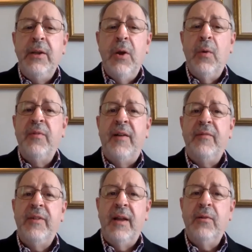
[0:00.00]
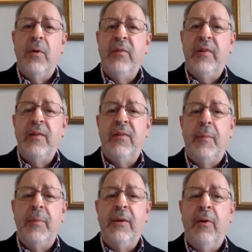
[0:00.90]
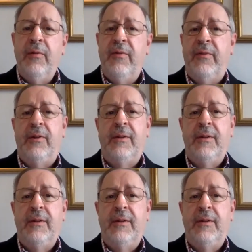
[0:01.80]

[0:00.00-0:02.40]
know if I've done or said something hurtful,